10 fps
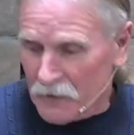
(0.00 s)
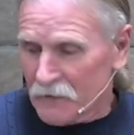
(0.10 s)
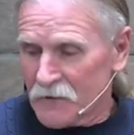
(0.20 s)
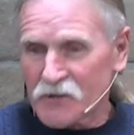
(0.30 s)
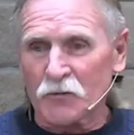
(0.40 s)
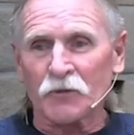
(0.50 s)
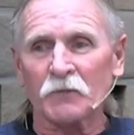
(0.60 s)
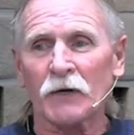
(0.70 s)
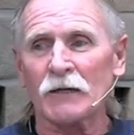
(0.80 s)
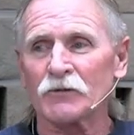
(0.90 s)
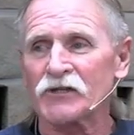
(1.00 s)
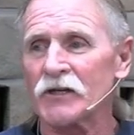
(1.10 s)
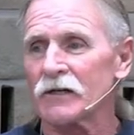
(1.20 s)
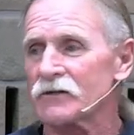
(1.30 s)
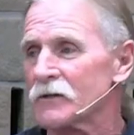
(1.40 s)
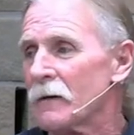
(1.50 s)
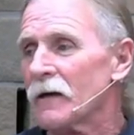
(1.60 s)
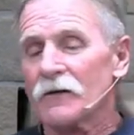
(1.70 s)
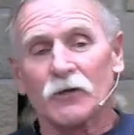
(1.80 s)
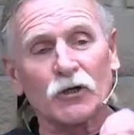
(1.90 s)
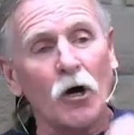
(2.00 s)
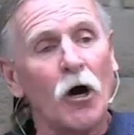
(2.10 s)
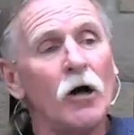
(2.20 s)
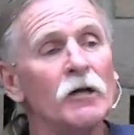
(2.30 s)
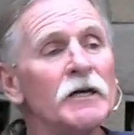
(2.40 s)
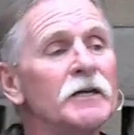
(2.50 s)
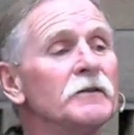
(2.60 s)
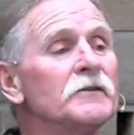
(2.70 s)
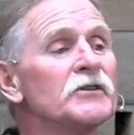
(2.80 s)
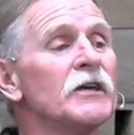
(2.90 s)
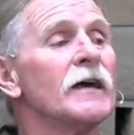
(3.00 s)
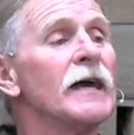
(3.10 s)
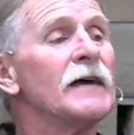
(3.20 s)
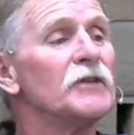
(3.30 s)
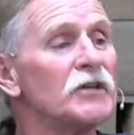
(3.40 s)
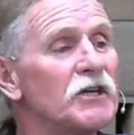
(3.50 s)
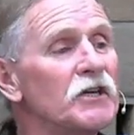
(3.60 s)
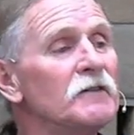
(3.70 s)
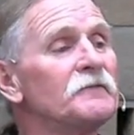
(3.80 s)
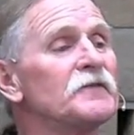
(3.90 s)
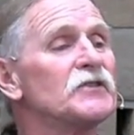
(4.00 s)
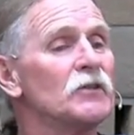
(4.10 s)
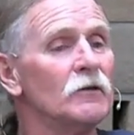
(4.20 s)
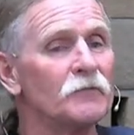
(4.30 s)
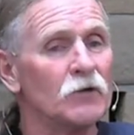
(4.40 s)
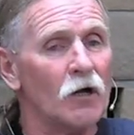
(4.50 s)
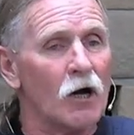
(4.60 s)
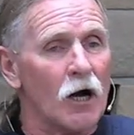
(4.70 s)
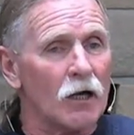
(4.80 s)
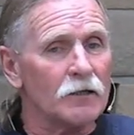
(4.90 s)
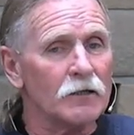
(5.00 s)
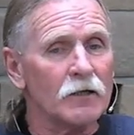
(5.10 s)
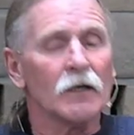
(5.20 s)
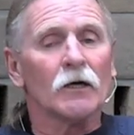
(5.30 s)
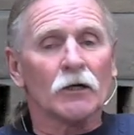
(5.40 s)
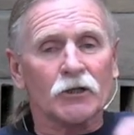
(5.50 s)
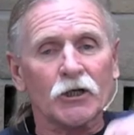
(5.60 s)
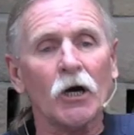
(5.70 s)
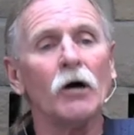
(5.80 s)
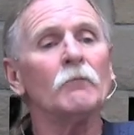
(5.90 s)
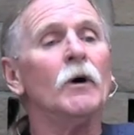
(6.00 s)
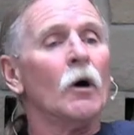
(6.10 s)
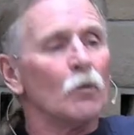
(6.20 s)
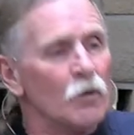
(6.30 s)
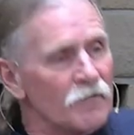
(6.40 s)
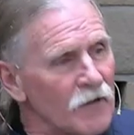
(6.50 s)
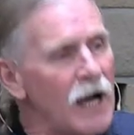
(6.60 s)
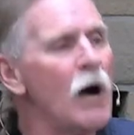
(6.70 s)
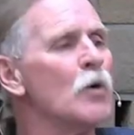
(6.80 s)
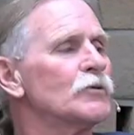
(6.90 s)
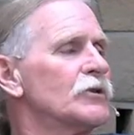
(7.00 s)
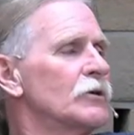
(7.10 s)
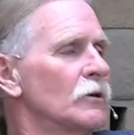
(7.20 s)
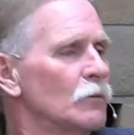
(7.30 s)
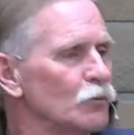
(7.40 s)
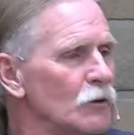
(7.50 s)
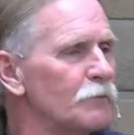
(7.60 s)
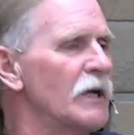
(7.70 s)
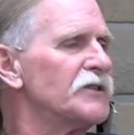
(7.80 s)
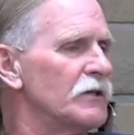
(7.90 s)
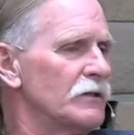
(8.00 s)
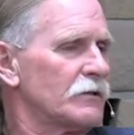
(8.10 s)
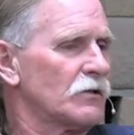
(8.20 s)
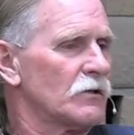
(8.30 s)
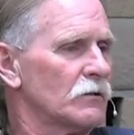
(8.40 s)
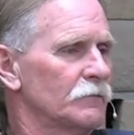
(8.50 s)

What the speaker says: This is what the Bible says. The callings and the gifts of God come without repentance.